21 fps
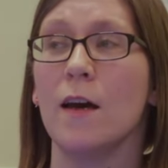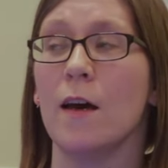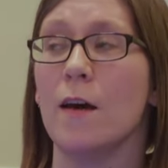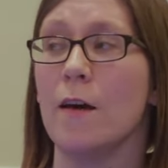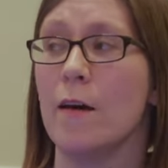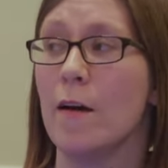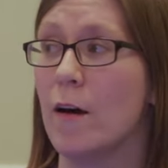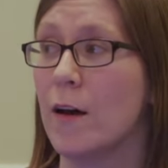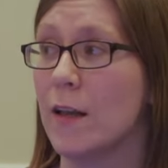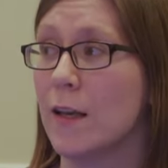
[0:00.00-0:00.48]

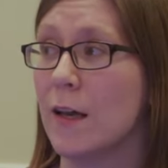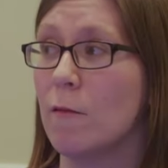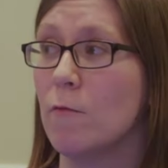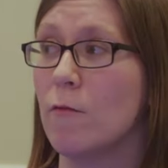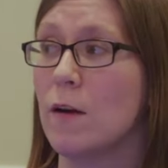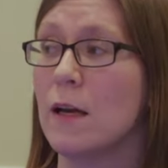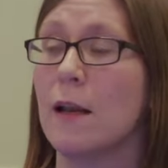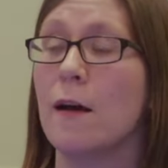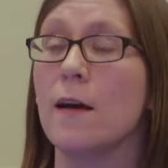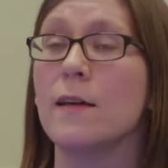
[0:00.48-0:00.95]
uh, I now
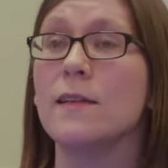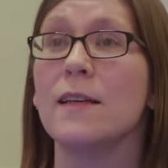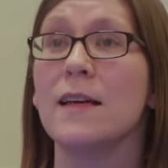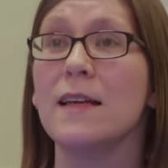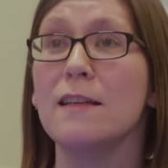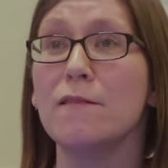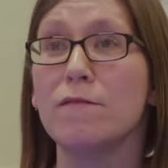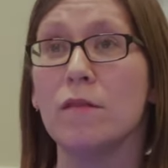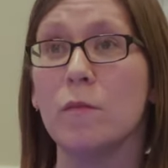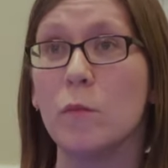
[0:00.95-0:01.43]
realise,
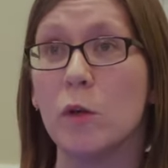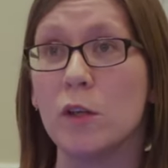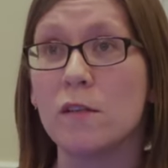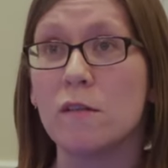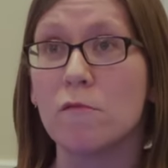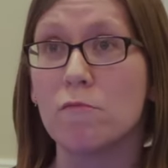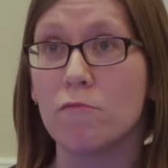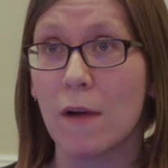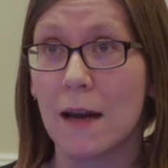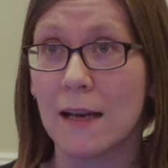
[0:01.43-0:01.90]

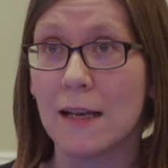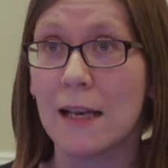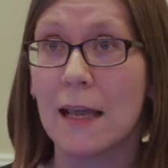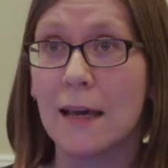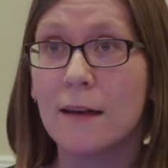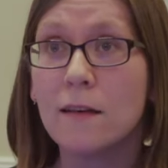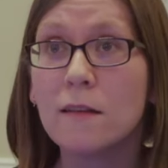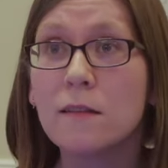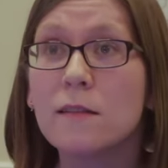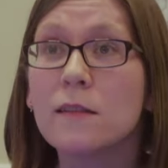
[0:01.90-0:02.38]
infamous red
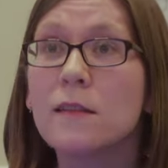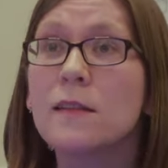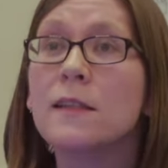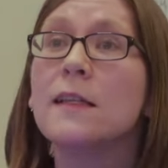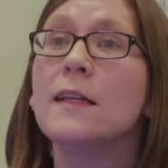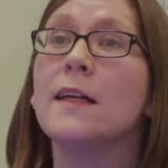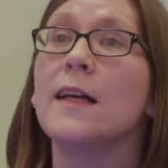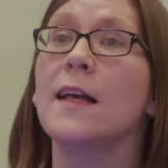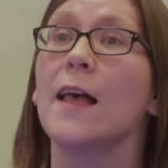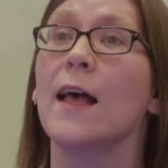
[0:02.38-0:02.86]
links
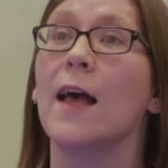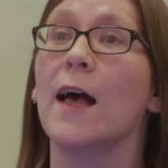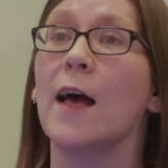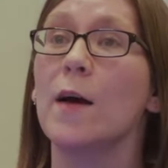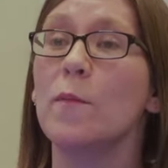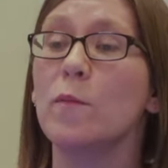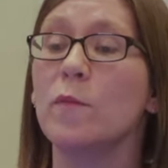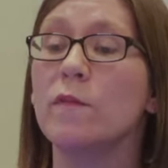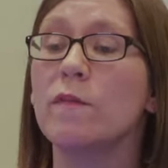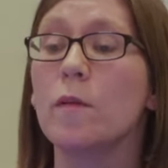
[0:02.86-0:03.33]

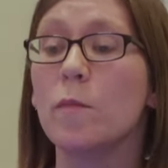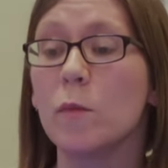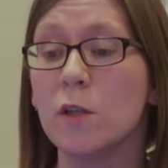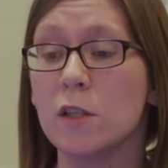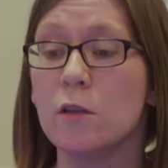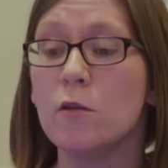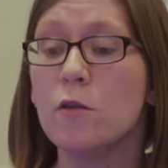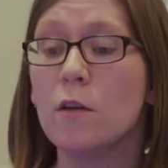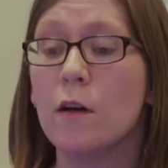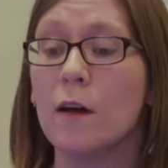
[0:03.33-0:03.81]
um, from
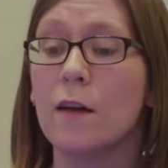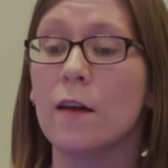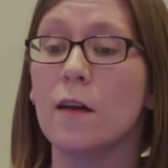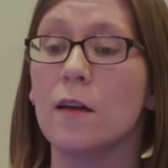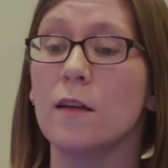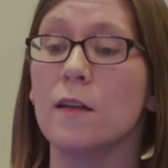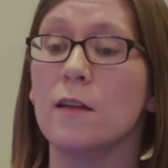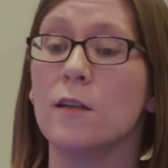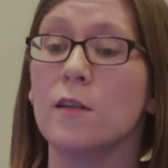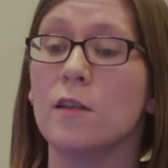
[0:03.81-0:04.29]
the talk and
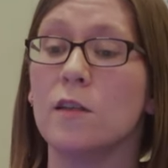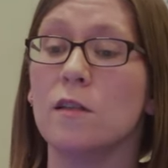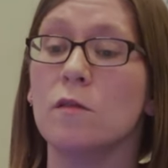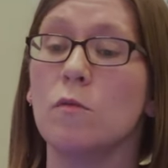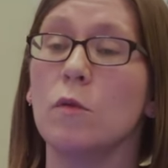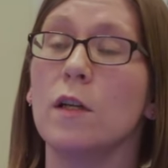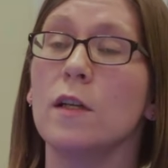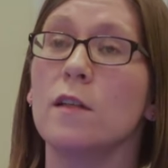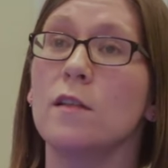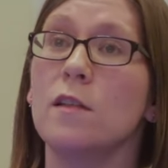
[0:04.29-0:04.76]
I
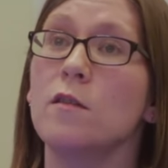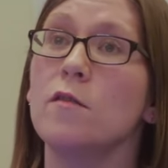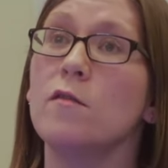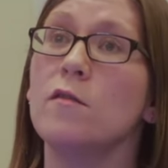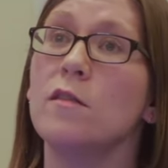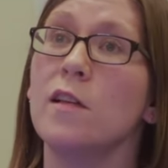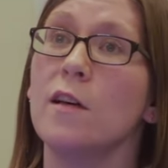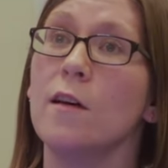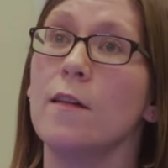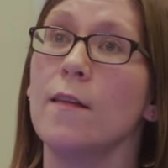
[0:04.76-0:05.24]
just wanted
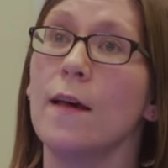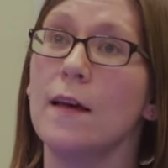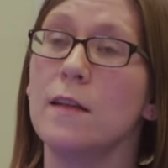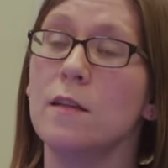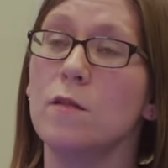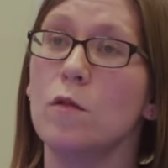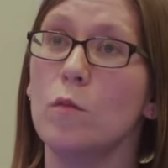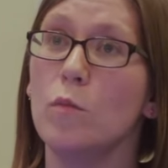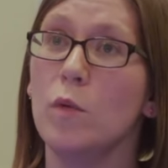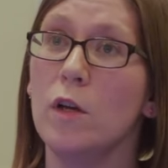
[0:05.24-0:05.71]
to turn that
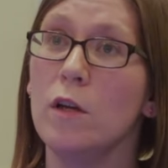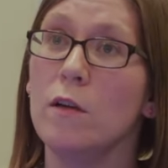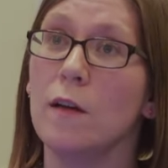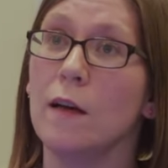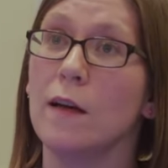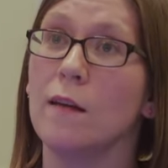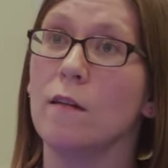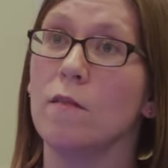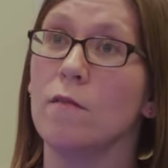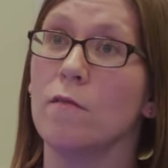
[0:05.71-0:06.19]
into a blue
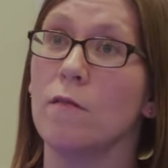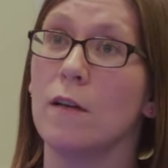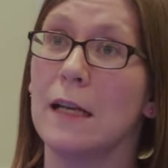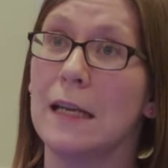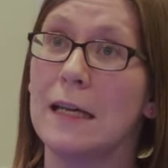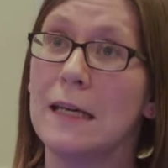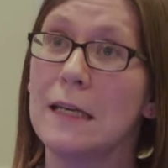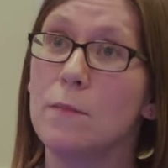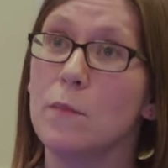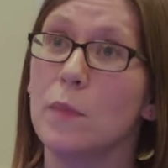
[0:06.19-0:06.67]
link
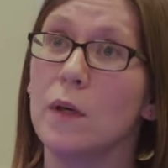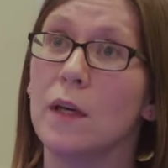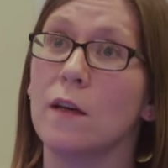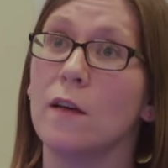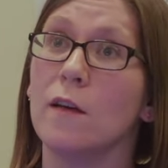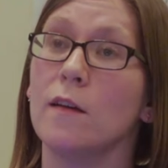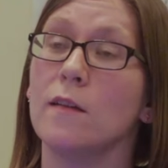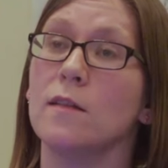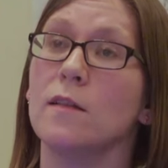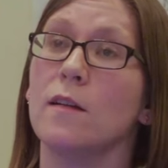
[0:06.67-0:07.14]
really
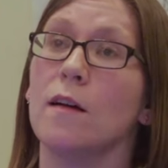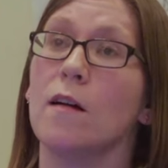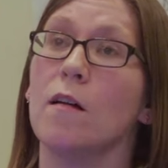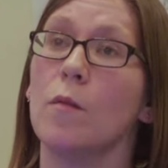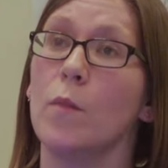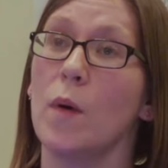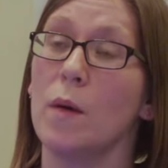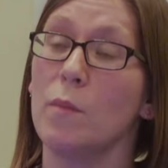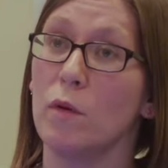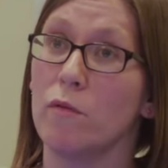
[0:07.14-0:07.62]
because I
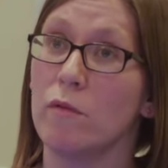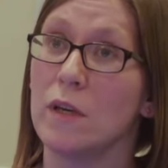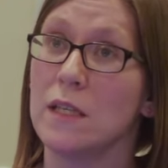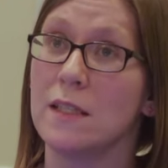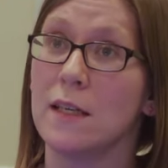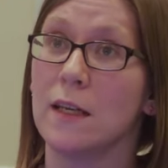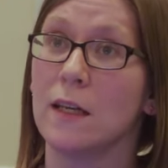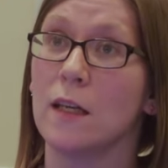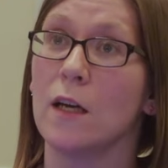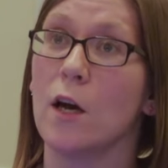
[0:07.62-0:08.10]
remember
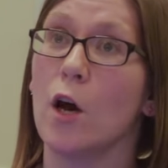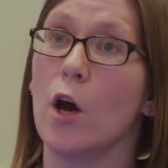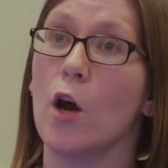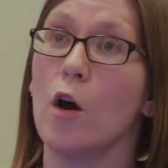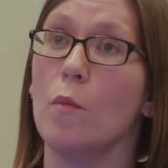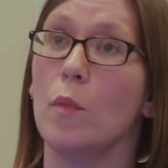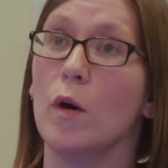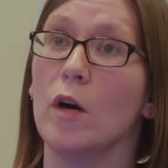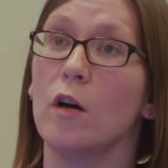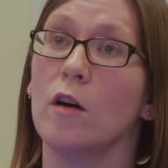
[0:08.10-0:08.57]
reading
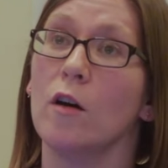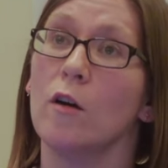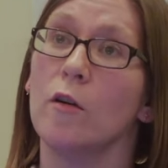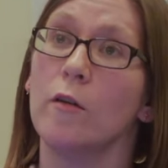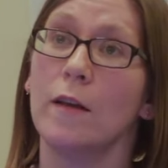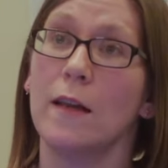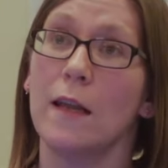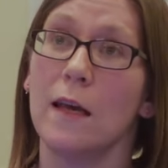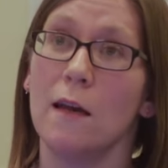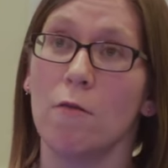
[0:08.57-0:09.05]
her book
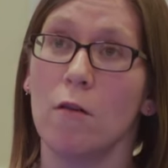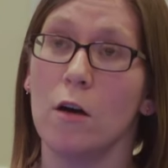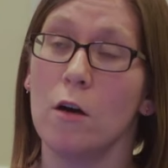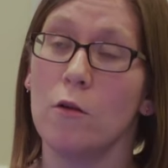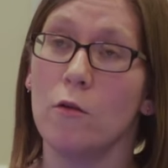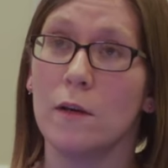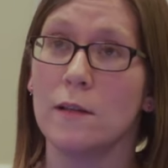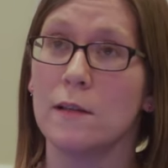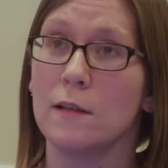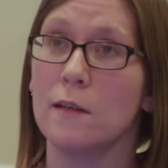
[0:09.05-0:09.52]
on
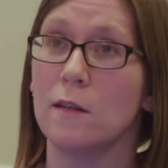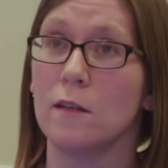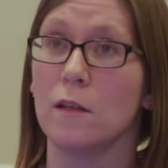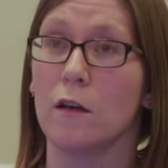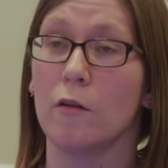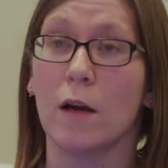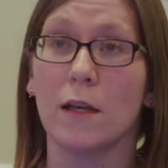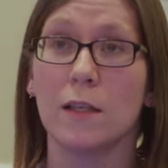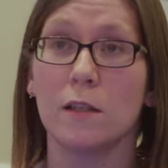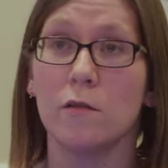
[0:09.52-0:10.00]
Nero as an
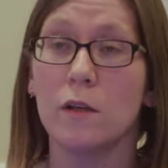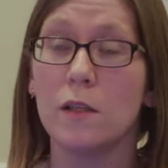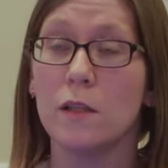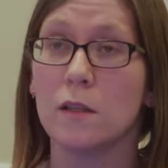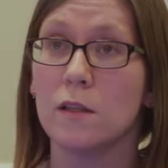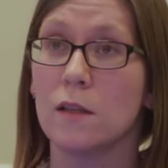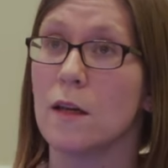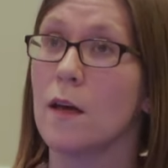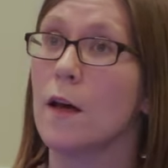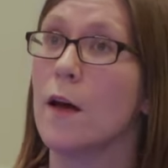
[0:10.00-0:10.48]

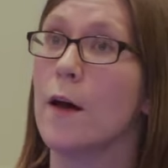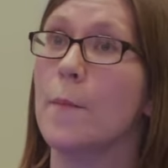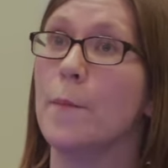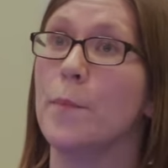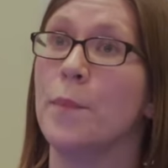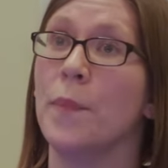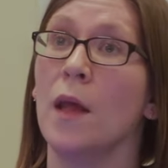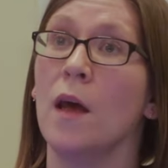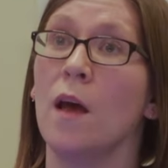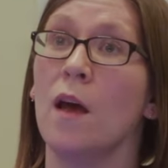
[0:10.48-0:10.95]
undergraduate
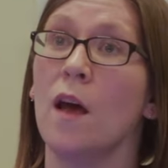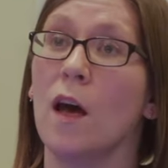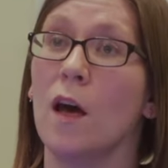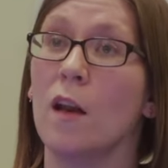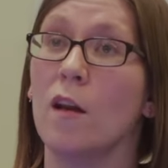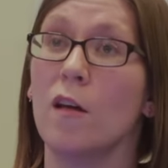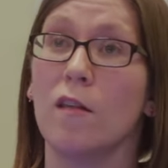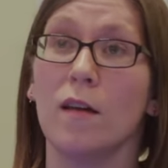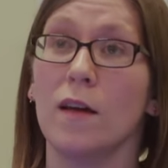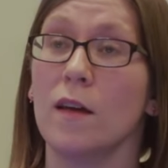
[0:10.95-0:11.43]
um,
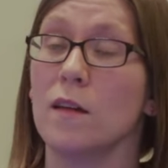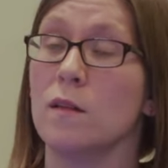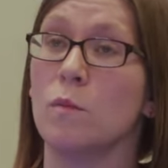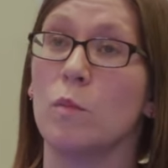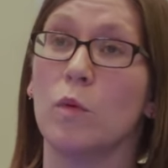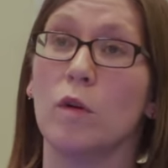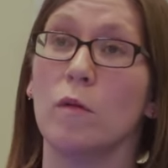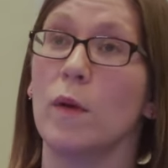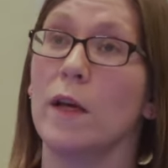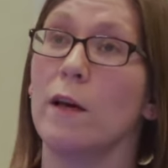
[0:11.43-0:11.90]
and I think it's
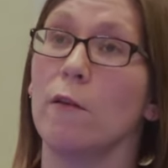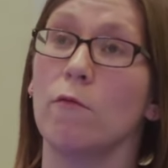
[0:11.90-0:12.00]
probably